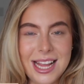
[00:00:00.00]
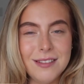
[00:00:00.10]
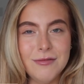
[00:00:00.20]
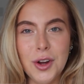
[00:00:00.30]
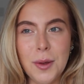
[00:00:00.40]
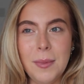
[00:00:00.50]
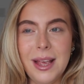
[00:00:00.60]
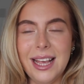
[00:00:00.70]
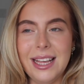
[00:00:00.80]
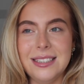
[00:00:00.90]
the room
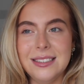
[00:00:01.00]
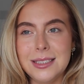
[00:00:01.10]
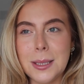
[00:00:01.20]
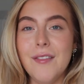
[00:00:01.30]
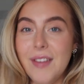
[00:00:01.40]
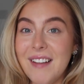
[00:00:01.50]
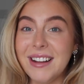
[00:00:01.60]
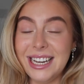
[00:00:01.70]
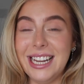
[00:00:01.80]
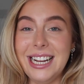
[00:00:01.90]
is very
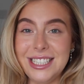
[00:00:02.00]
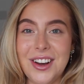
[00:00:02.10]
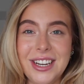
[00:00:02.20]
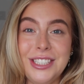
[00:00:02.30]
nearly done.